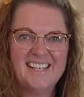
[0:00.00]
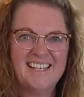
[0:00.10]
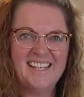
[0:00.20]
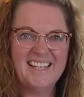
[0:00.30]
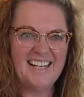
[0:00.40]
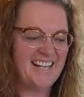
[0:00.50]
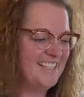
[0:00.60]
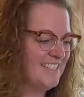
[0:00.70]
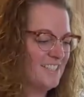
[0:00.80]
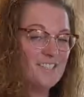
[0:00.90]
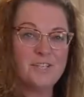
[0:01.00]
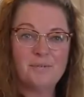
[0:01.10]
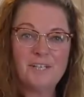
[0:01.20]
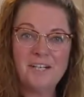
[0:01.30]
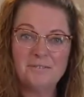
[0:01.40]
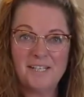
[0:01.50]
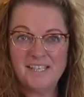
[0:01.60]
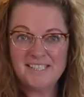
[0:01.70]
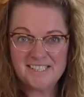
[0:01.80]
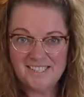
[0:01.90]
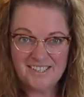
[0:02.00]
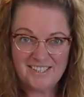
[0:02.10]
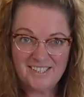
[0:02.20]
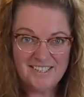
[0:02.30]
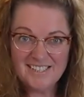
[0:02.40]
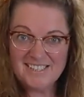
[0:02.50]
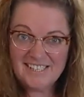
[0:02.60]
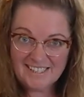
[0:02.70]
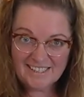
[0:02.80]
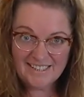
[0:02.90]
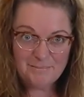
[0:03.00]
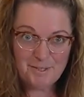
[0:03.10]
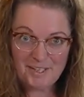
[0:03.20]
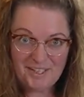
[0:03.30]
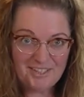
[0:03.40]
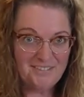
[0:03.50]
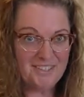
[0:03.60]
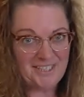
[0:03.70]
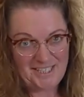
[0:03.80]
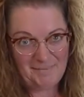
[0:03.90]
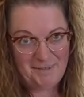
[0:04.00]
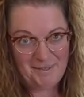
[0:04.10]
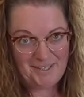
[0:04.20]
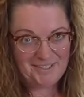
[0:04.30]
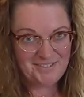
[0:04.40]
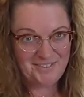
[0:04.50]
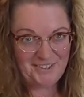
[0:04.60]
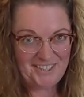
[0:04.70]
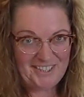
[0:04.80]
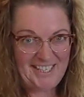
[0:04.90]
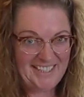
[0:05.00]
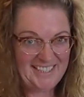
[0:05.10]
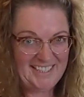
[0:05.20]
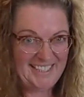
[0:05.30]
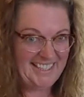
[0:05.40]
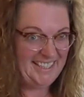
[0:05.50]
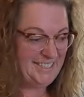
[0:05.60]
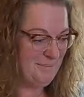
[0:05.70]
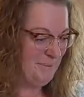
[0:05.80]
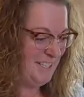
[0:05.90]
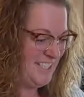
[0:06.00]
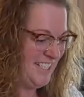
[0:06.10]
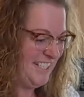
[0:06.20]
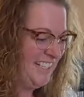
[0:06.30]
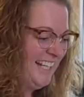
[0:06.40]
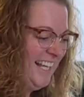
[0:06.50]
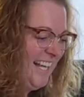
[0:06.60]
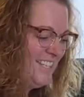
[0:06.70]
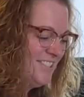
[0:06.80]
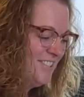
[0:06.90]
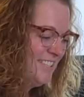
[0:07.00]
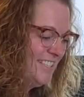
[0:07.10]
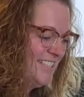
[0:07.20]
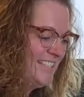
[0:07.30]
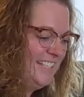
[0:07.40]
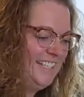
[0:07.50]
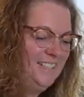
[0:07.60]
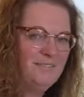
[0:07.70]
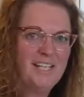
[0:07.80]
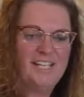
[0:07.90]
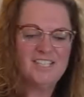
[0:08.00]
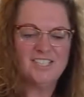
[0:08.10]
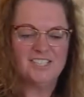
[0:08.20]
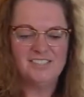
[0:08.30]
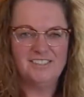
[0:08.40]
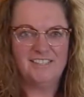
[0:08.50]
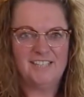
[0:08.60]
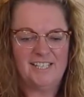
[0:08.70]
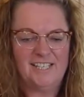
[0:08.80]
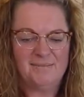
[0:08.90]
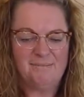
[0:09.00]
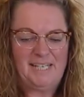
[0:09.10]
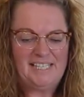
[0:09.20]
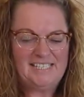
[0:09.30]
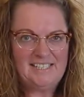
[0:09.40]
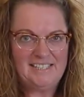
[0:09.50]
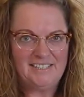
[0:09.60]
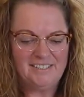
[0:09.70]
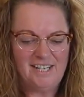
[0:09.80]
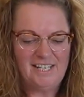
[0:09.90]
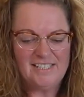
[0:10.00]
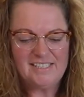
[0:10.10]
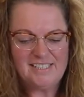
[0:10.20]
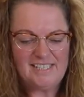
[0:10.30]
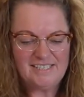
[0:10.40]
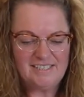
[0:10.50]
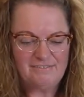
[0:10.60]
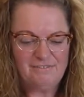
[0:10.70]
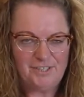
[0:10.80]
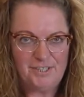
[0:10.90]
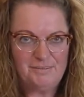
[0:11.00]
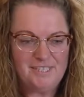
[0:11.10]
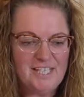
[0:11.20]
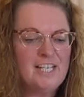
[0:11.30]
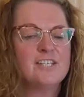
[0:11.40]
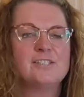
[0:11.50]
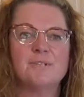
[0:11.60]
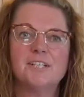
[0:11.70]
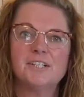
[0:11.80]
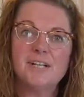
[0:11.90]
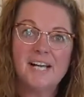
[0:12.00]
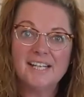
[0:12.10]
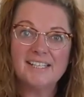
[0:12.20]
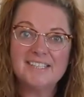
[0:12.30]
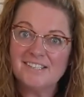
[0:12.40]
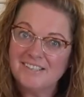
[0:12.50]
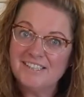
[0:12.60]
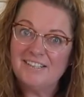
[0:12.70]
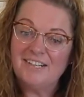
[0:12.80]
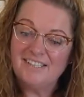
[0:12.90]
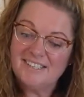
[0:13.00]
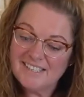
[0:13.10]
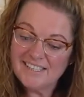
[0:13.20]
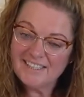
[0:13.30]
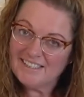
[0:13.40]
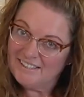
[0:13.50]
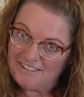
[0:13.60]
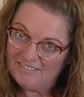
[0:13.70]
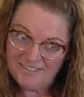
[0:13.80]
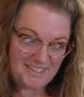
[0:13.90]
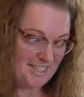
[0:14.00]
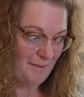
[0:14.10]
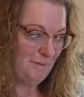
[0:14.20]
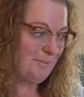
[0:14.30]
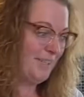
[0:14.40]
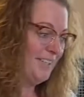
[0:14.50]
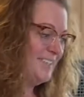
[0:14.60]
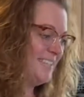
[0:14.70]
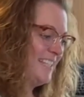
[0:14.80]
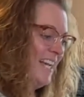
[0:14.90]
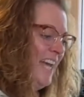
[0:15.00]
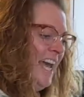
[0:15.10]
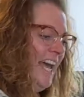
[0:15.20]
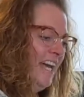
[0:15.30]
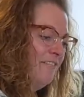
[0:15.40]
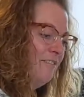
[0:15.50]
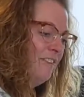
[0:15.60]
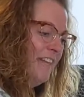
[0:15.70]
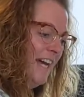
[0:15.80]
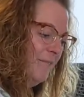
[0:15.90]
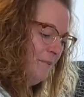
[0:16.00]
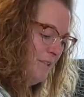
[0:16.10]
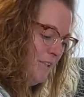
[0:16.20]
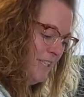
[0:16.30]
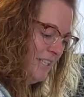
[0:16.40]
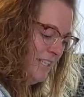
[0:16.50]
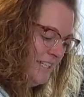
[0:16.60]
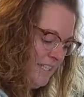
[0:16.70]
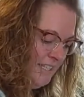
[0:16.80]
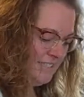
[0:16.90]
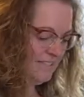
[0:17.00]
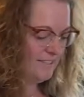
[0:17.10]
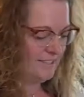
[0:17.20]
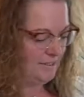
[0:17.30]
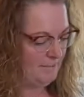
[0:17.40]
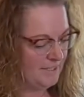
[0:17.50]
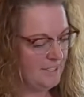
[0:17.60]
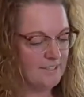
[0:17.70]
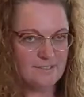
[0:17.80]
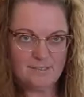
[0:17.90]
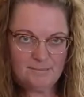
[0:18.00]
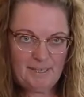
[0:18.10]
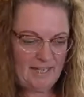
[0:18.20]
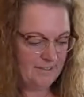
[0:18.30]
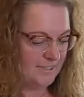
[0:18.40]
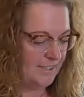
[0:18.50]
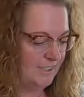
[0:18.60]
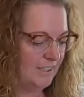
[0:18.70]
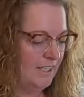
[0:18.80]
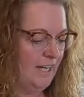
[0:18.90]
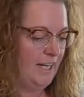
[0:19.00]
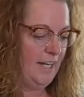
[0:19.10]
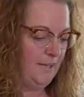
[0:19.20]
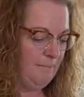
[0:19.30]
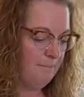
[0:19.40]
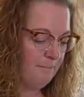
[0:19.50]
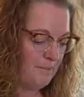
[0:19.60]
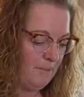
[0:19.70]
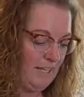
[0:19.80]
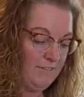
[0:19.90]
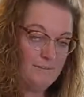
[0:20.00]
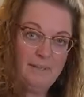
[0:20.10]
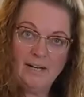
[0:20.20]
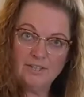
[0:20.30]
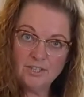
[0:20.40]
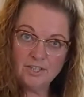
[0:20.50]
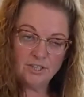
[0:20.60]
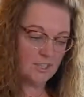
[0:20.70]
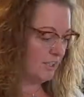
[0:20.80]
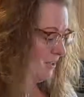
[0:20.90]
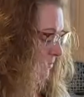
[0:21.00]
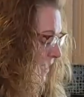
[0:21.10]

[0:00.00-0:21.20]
Hey guys, so we are ready to start our second part of our Nanaimo Bars for our Canada Day inspiration. As you can see, we had chilled the base here and it's nicely firmed. So we're going to go ahead and get started now on the second layer of our Nanaimo Bars. And for that, what we're going to need is some custard powder. We have some powdered sugar.